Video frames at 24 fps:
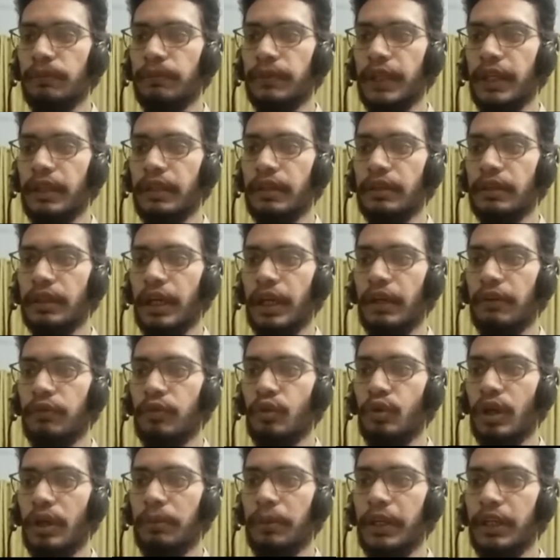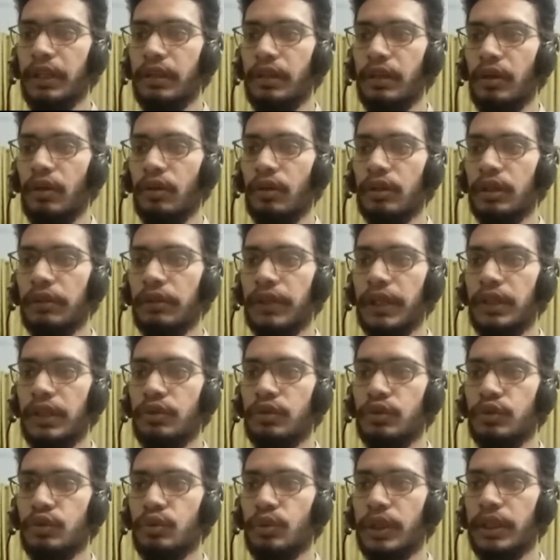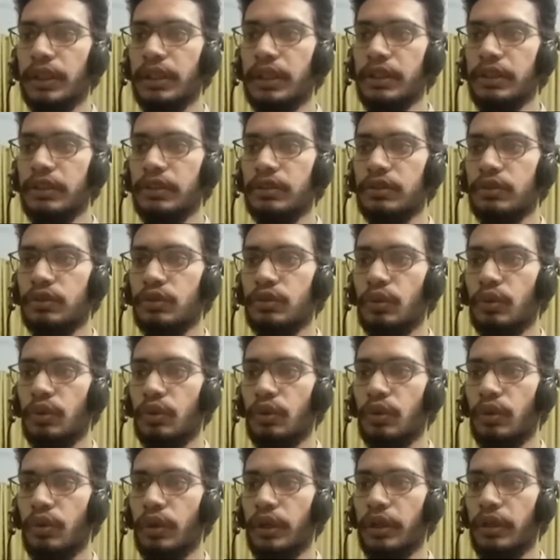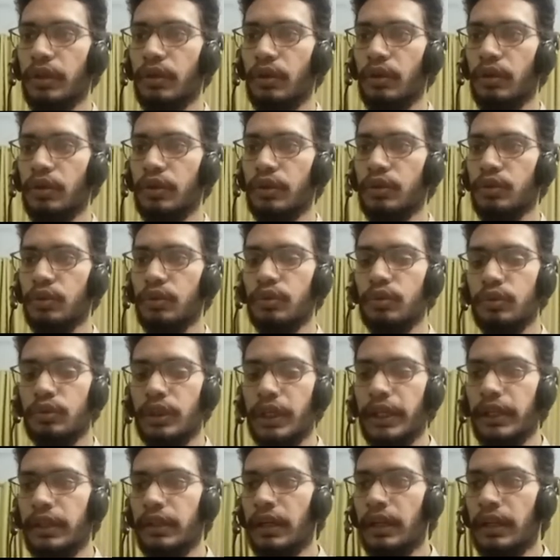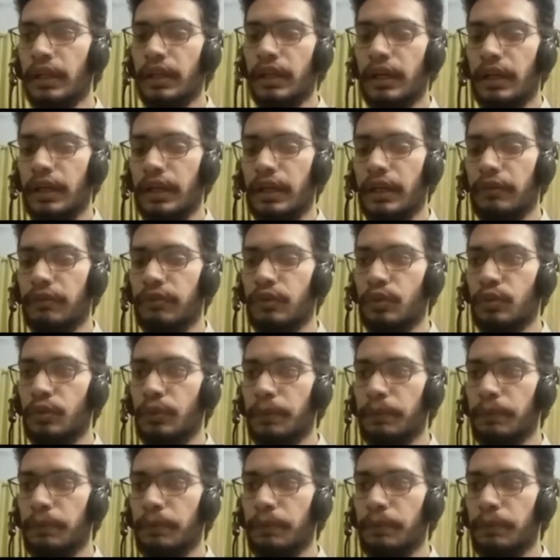Then I have to append all the values to a list. So in order to do that, I have to